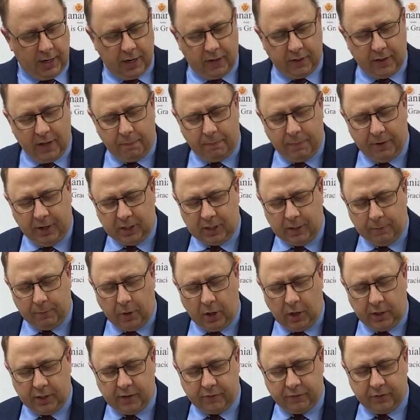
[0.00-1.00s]
Now they built them
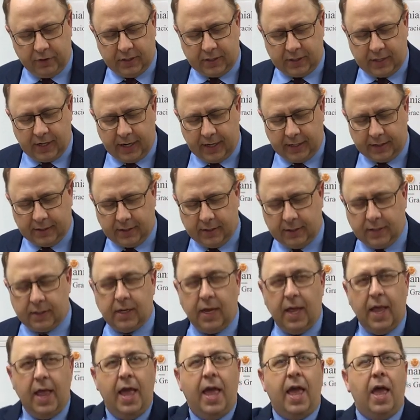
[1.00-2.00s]
all different
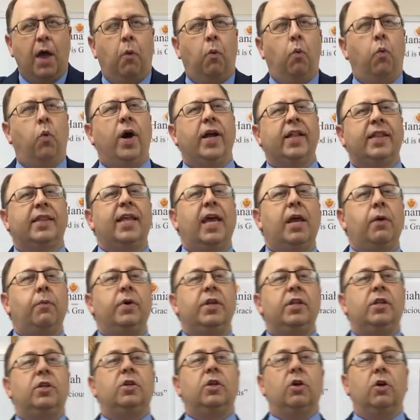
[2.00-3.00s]
sizes. What they
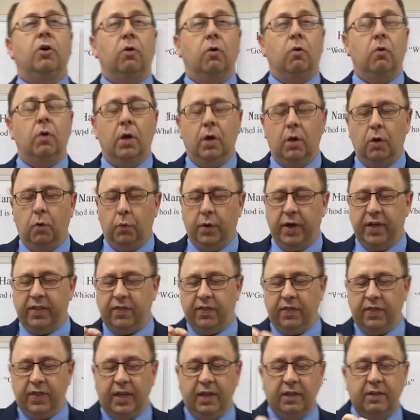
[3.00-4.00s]
would do
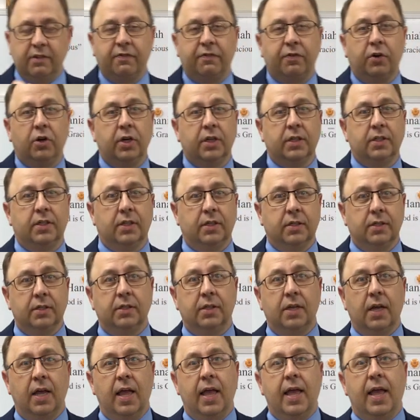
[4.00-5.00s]
with these
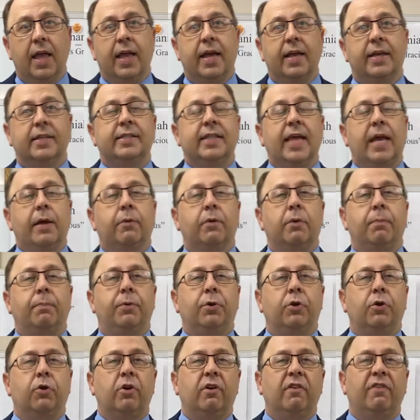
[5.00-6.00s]
furnaces is they would
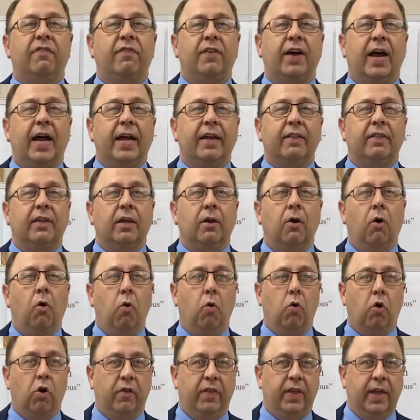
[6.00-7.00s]
purify the
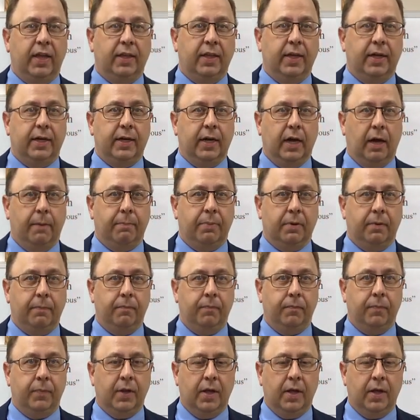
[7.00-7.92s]
ore they dig up.